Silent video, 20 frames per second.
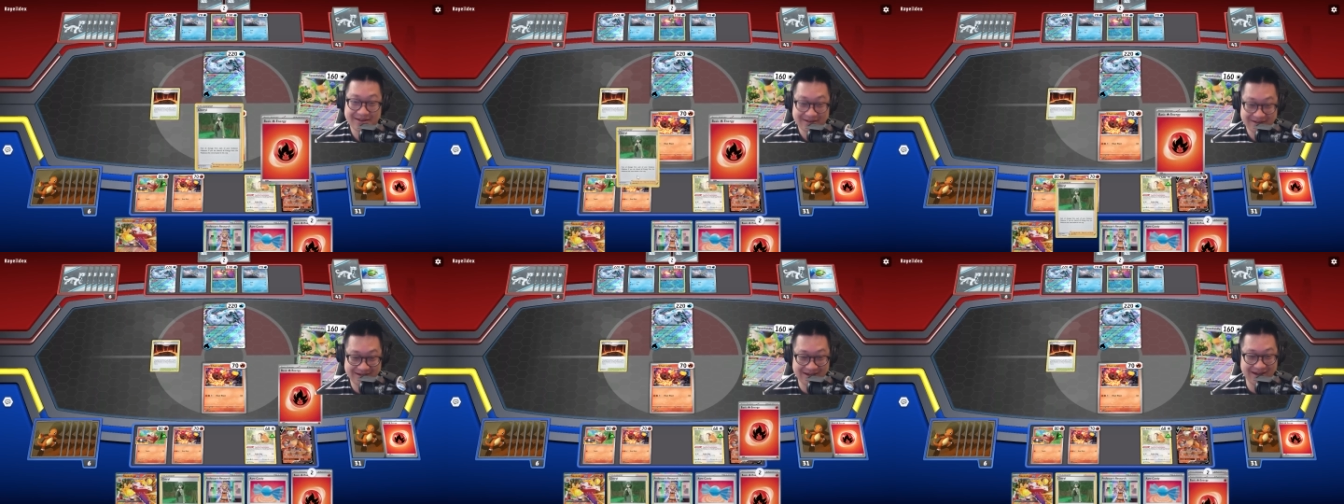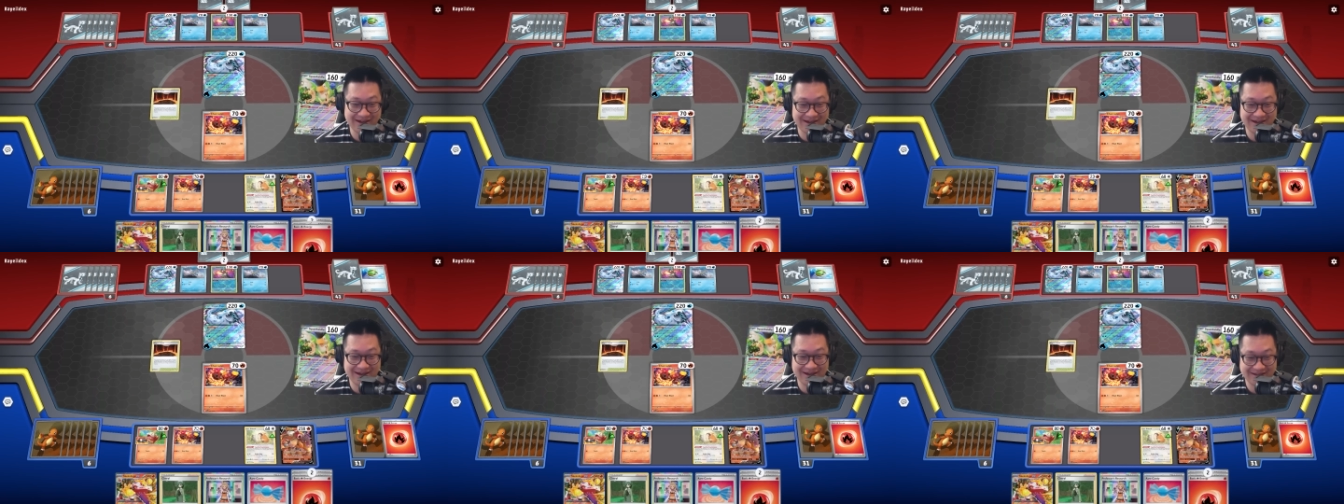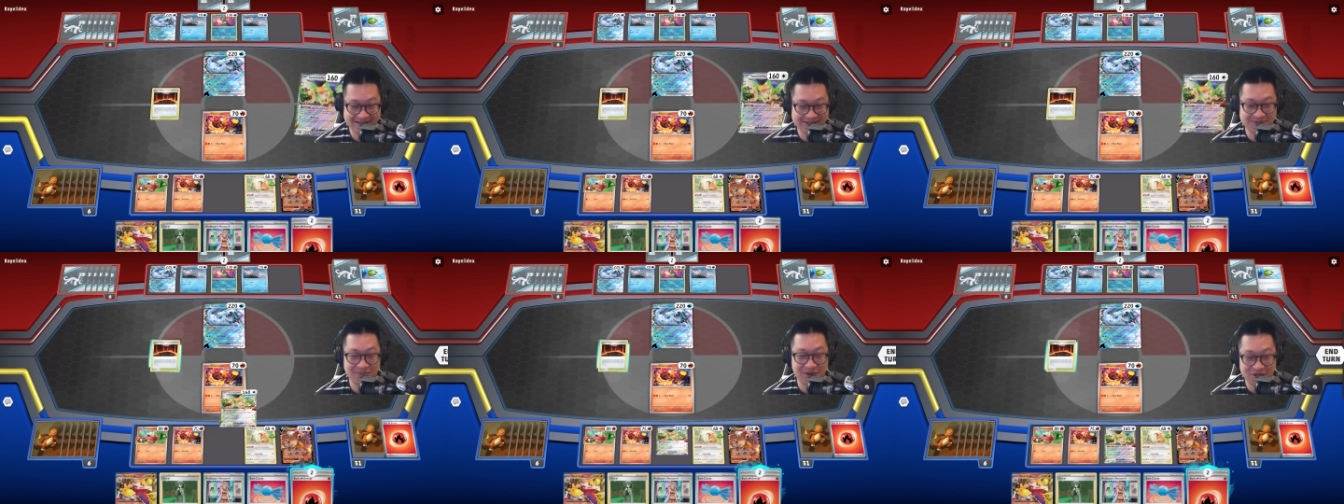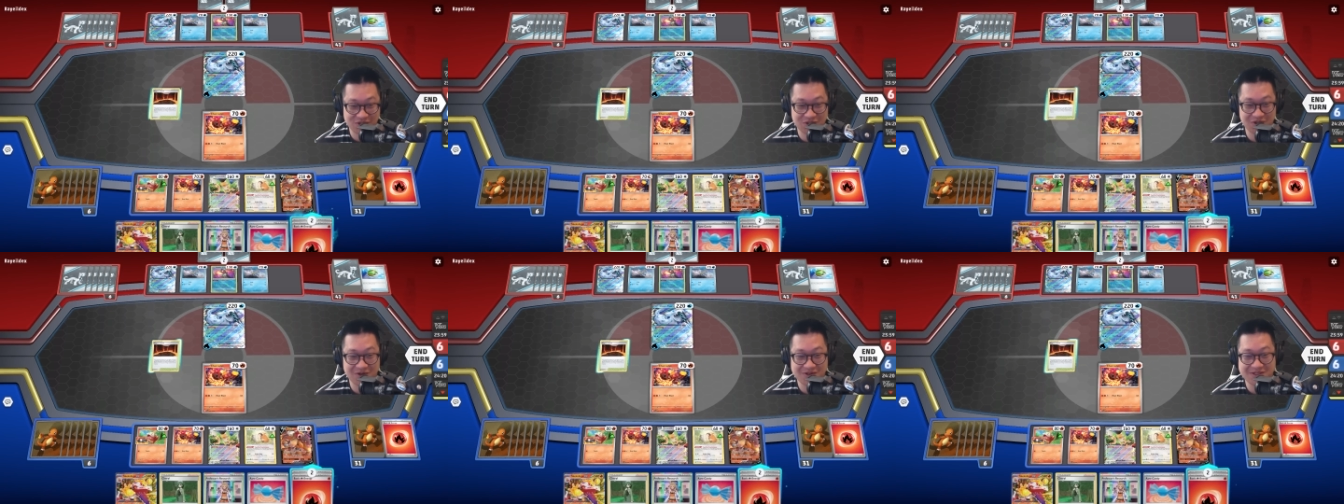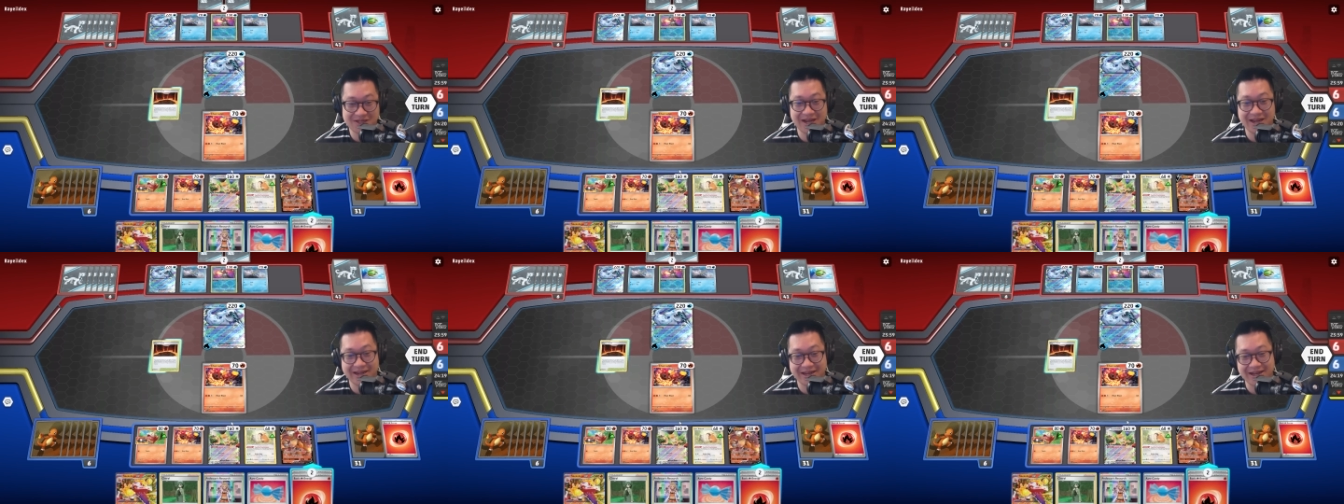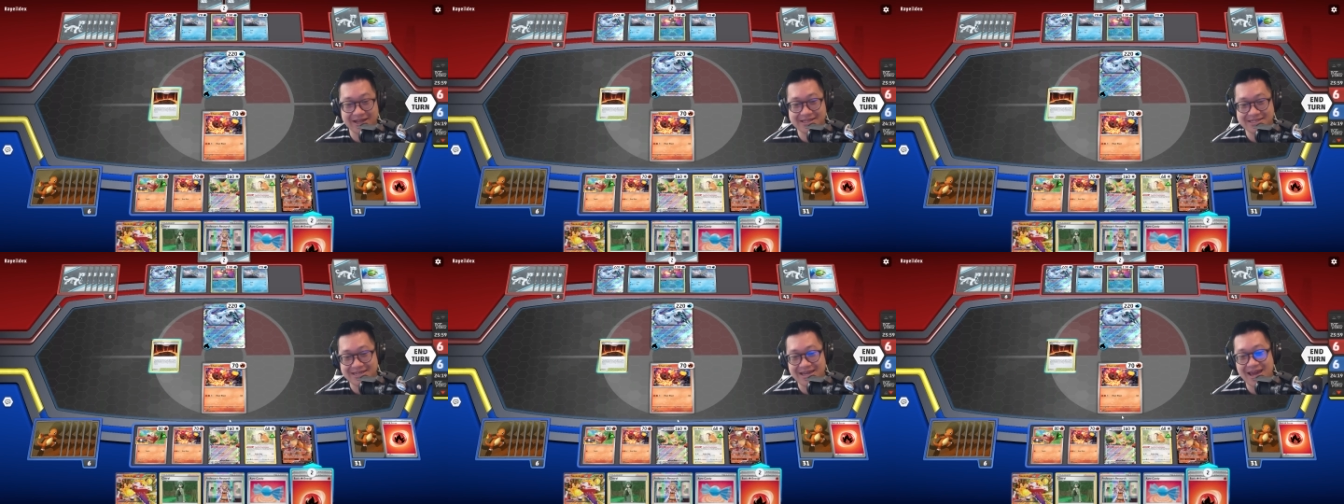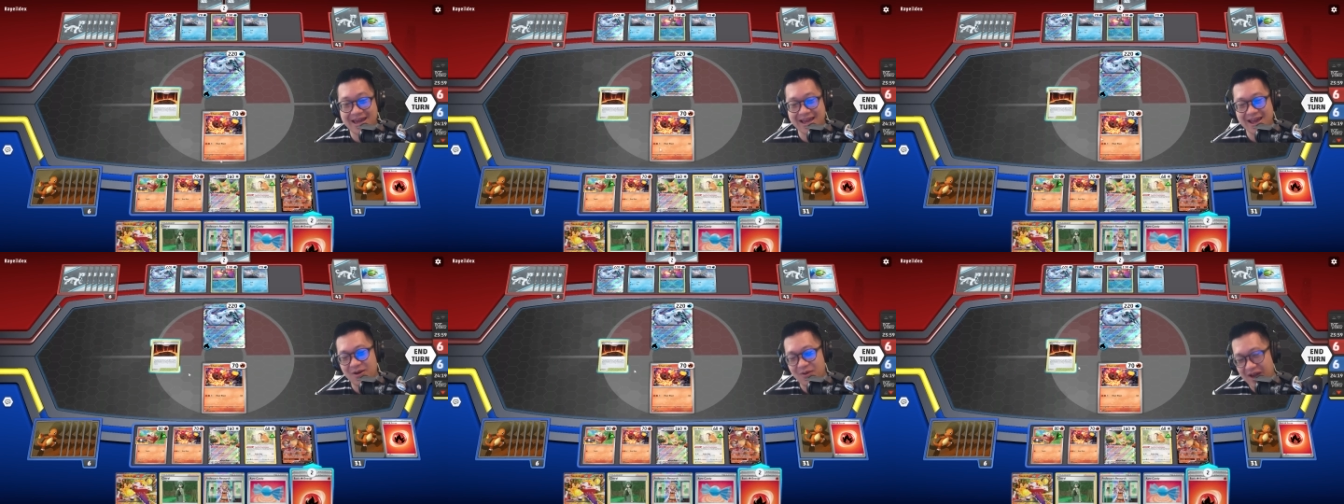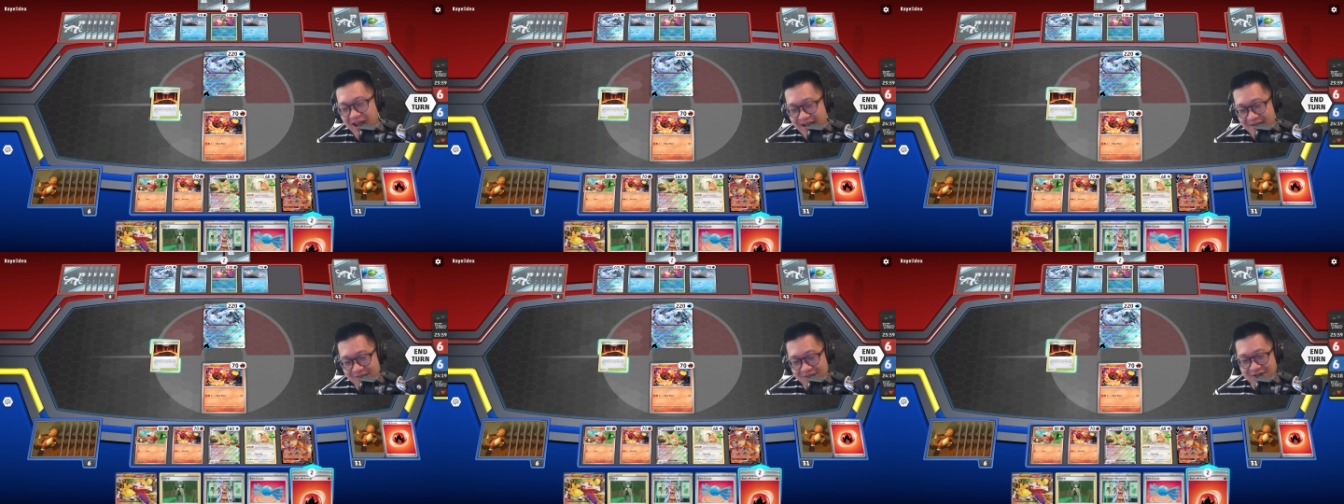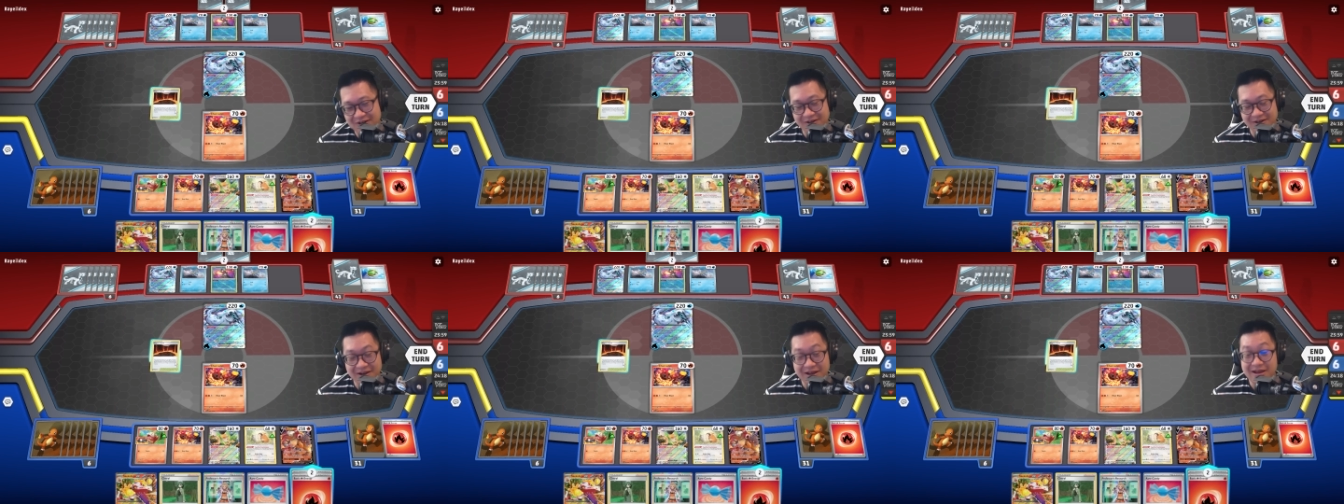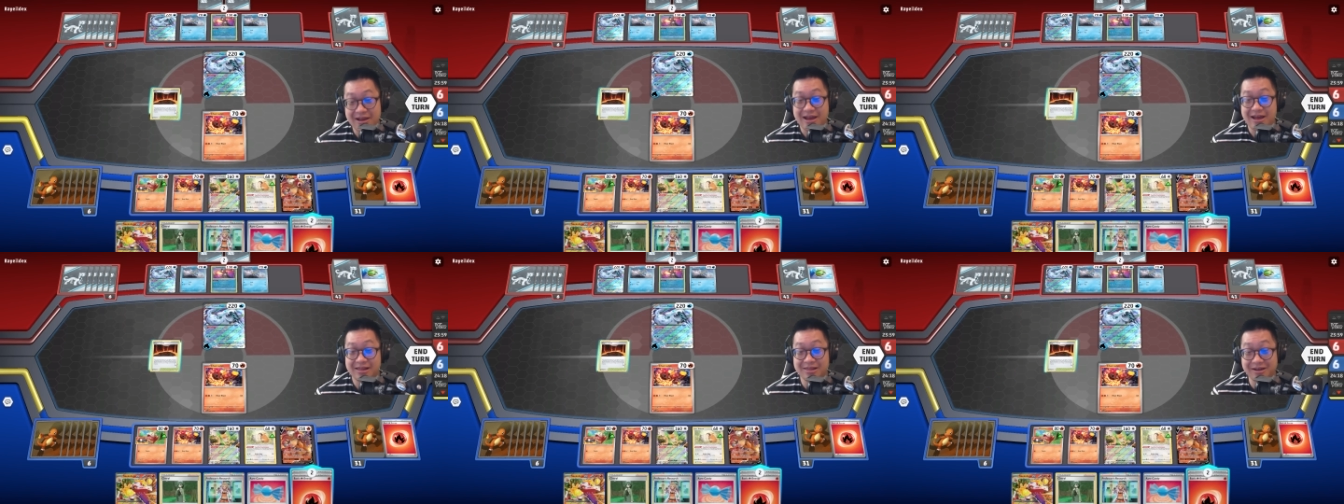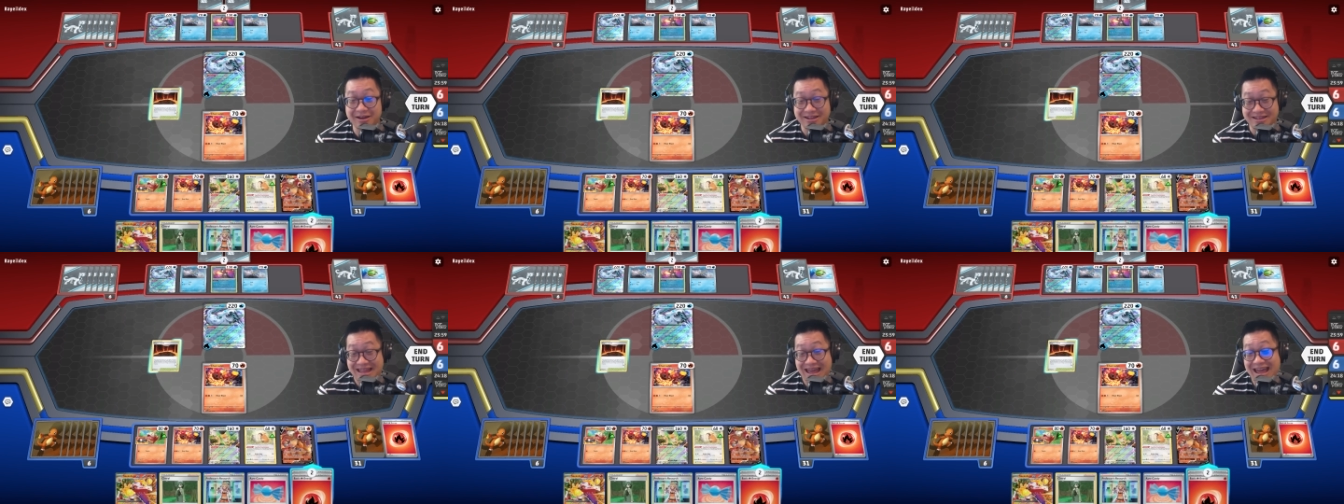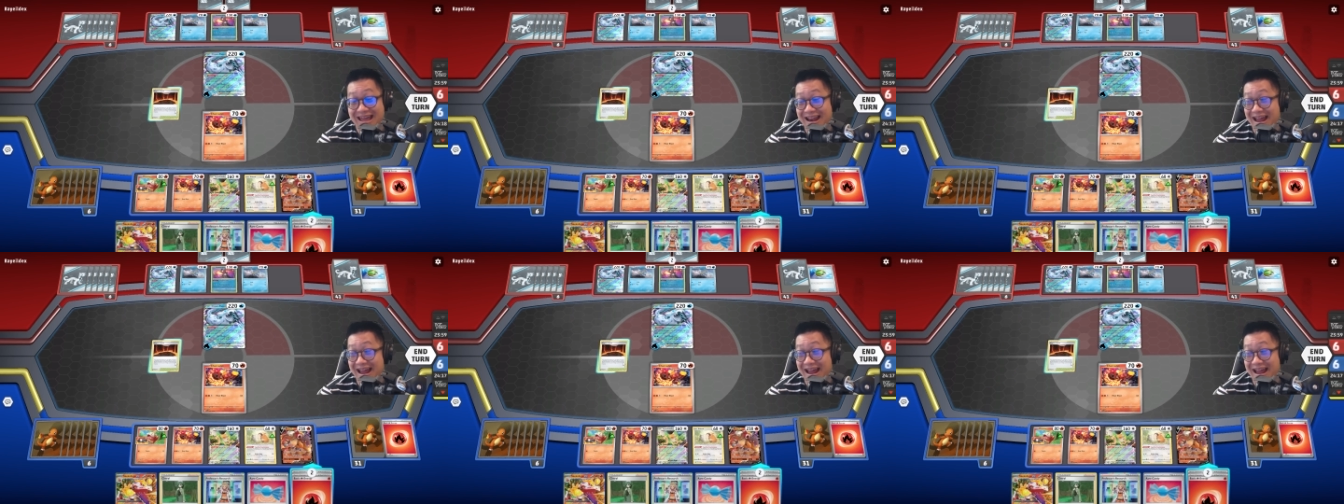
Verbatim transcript: Yeah, let's make sure so I can attack. However, look at that.